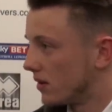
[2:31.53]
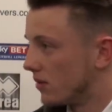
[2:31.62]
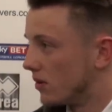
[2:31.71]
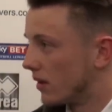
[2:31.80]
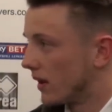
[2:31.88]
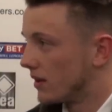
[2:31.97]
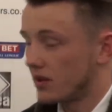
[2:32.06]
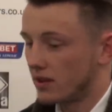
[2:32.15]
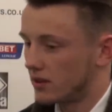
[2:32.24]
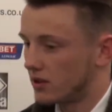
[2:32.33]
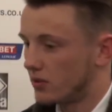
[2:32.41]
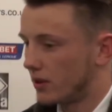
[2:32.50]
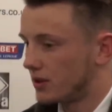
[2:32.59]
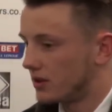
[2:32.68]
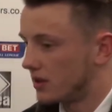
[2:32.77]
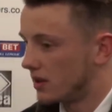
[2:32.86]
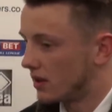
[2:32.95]
you will get a chance,
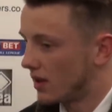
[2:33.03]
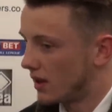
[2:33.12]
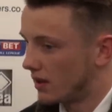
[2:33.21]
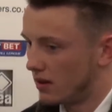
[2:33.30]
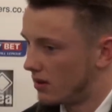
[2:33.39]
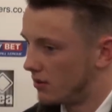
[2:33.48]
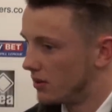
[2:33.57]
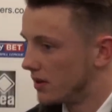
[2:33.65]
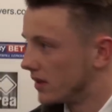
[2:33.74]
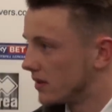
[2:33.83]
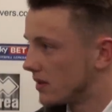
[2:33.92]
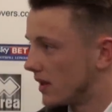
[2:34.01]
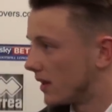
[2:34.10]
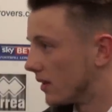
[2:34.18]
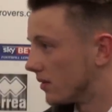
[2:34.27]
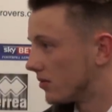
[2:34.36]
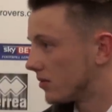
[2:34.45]
especially as a young lad, like, or will they
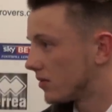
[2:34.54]
take a